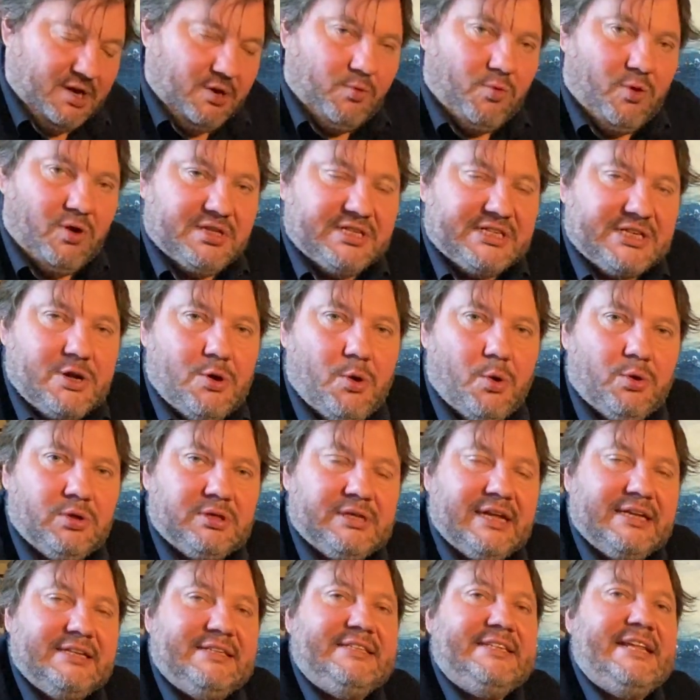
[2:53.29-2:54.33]
One's
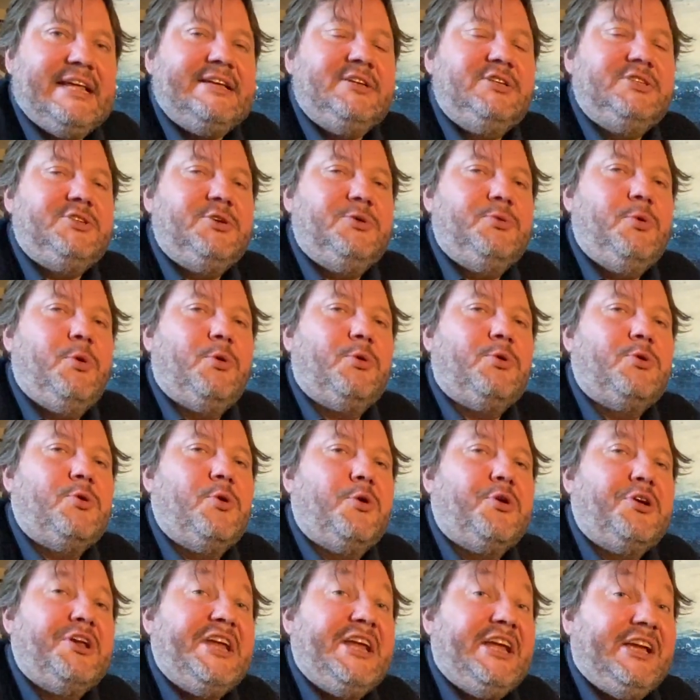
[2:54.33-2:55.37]
called Tinto
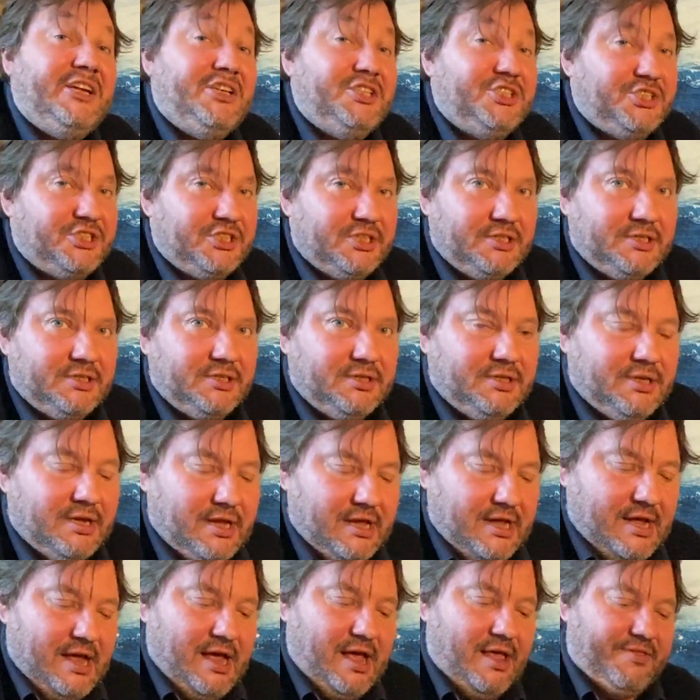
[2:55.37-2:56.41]
Roriz,
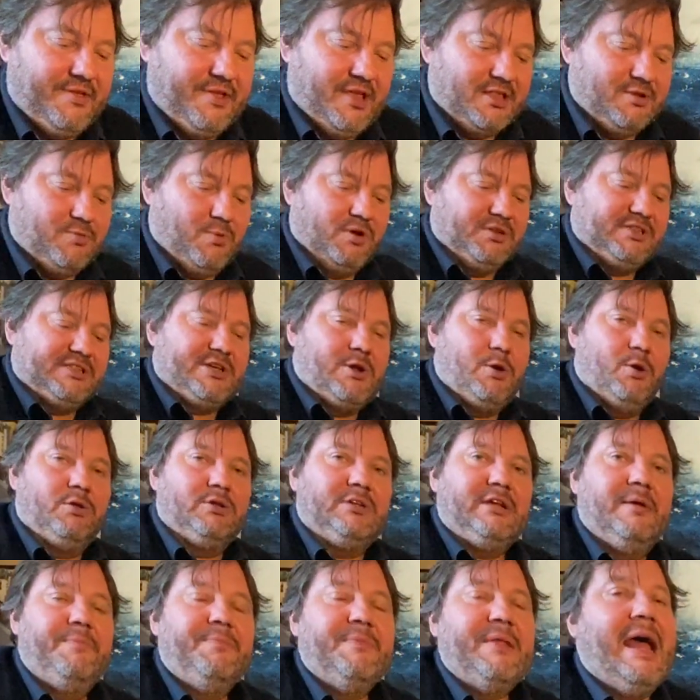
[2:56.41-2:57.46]
and the other one's
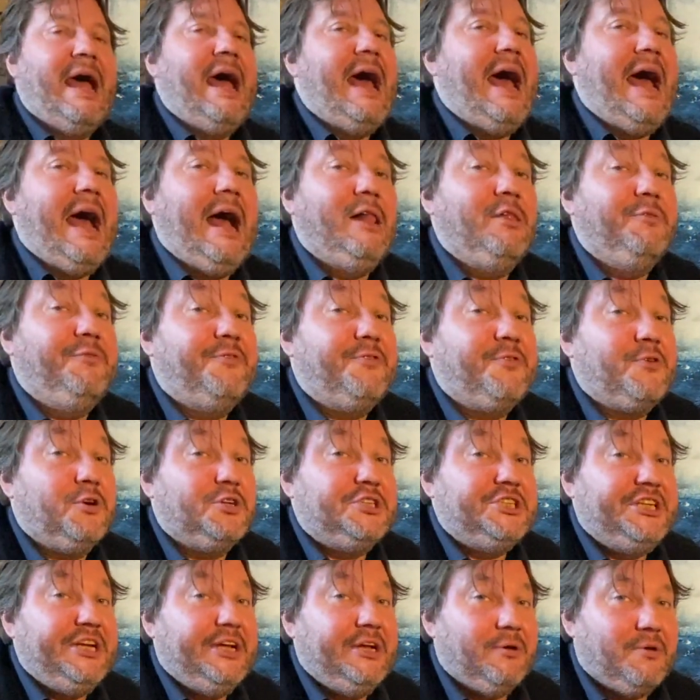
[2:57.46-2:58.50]
called
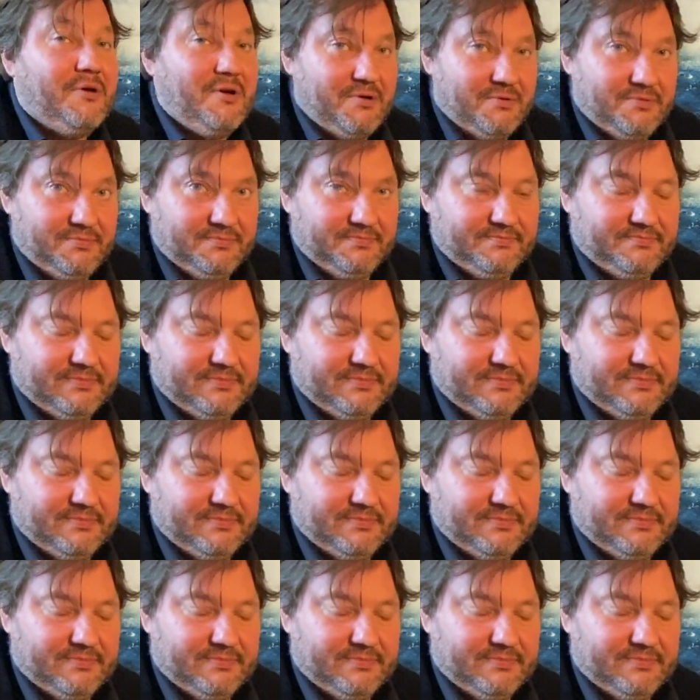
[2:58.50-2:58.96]
Alfrocheiro.